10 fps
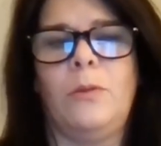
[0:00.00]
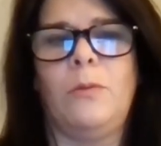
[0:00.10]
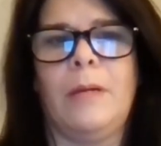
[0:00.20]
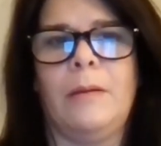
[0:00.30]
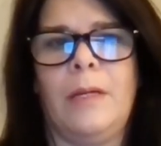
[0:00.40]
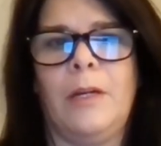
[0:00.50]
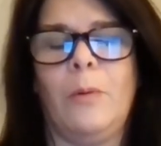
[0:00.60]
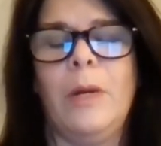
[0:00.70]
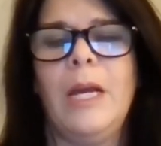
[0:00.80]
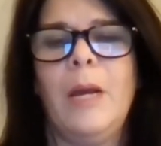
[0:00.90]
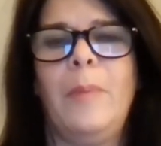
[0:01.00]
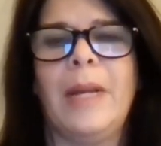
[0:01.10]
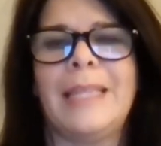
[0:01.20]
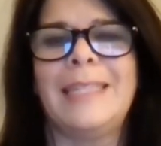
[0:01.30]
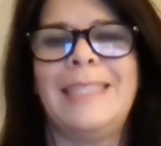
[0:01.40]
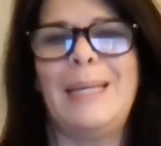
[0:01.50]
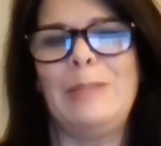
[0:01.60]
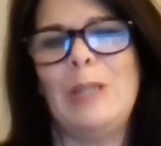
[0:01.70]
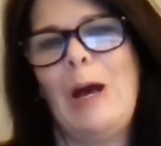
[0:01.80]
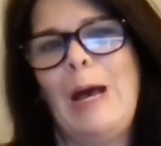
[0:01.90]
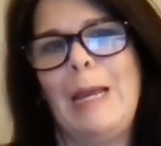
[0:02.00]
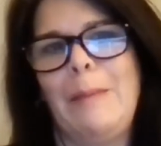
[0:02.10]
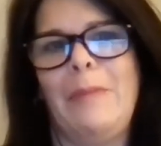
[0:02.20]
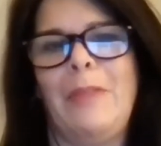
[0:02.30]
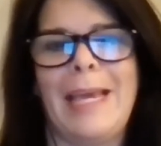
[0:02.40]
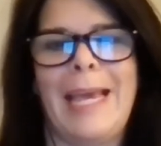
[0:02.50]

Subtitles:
to, but at the same time, they